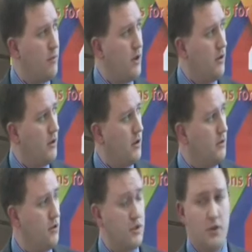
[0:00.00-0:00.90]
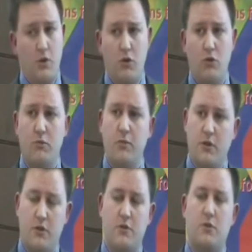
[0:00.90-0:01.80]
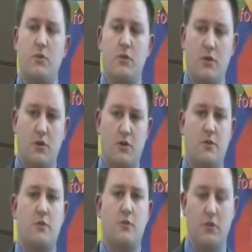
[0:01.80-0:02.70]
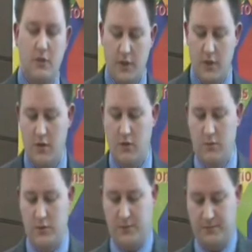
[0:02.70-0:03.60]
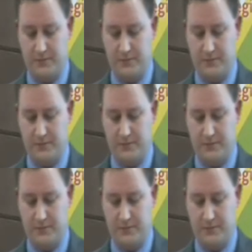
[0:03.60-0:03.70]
but not just at home, but also when they're in hospital or in care homes.